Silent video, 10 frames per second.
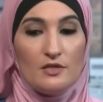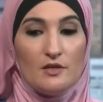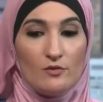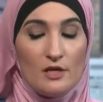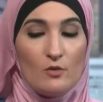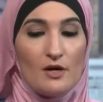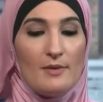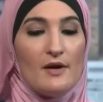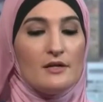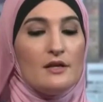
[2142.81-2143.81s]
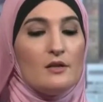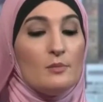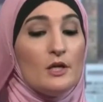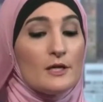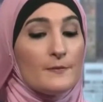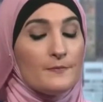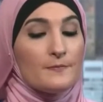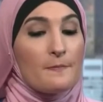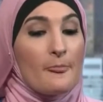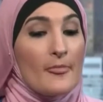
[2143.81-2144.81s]
read more about it in the book.
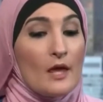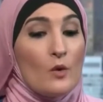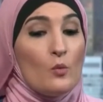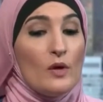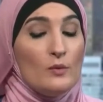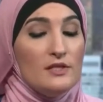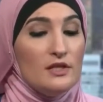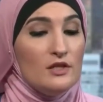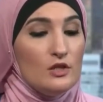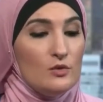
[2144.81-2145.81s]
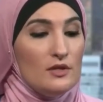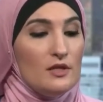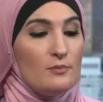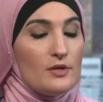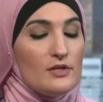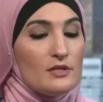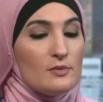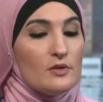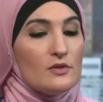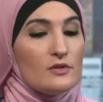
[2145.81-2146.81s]
When we did the unity
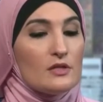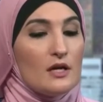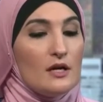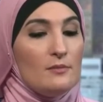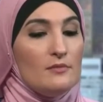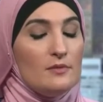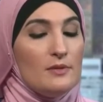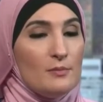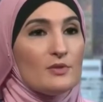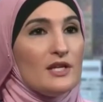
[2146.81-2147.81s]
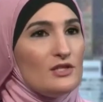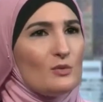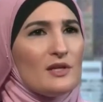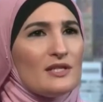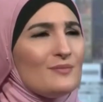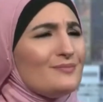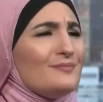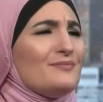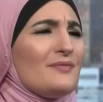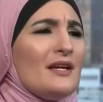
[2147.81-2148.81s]
principles, people said to us,
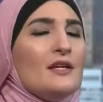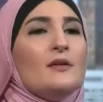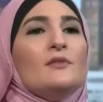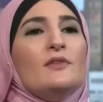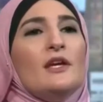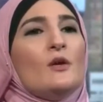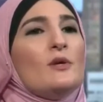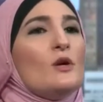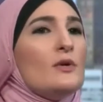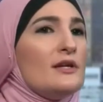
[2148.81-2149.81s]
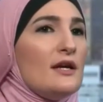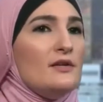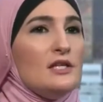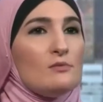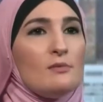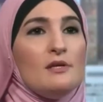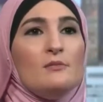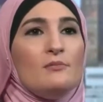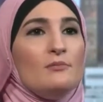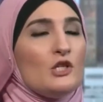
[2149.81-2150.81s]
here we go again, these
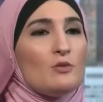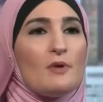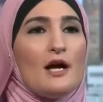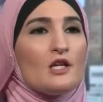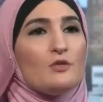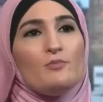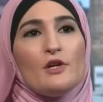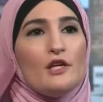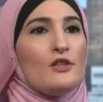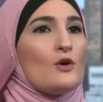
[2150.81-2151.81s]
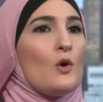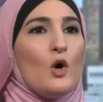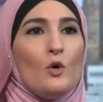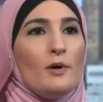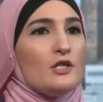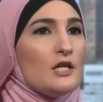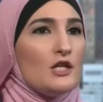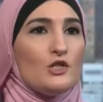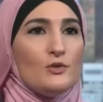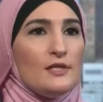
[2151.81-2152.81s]
women, mishmash, they're going to throw a whole bunch of
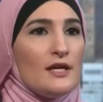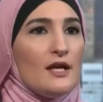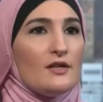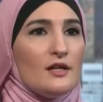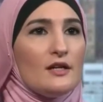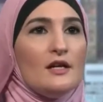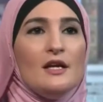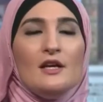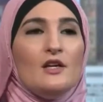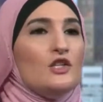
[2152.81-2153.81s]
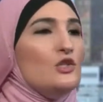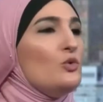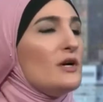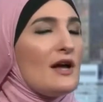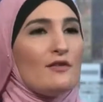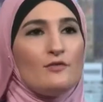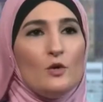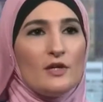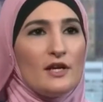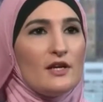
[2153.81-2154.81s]
issues together. You are not
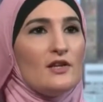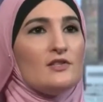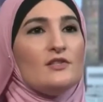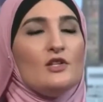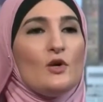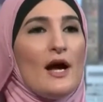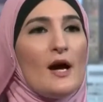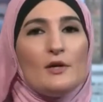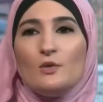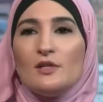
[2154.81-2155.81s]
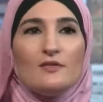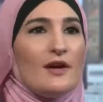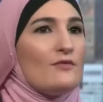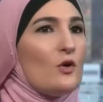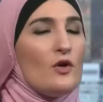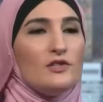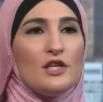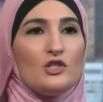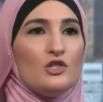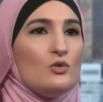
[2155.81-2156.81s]
focused. You know, how are you going to fight for all these
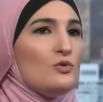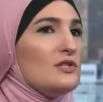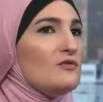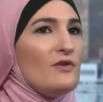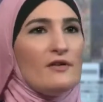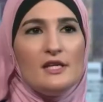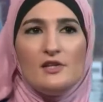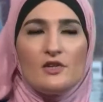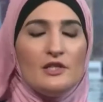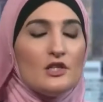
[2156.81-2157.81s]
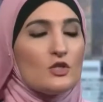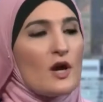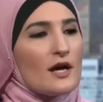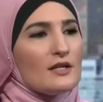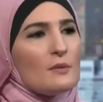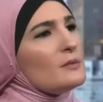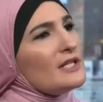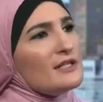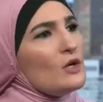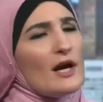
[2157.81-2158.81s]
issues? It's very easily distracting. We were
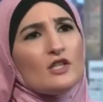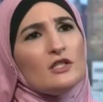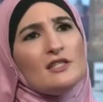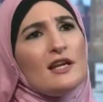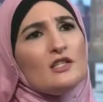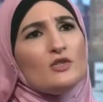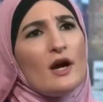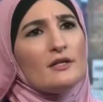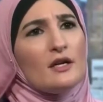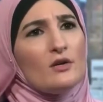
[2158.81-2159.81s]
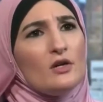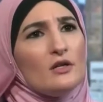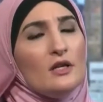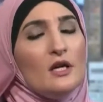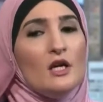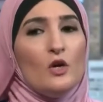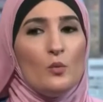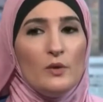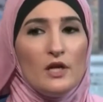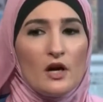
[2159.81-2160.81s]
like, no, actually, it's not distracting at all.
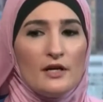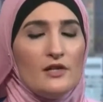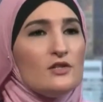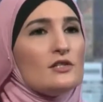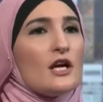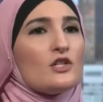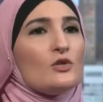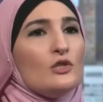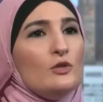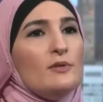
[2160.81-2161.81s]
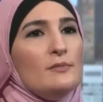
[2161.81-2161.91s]
We are intersectional human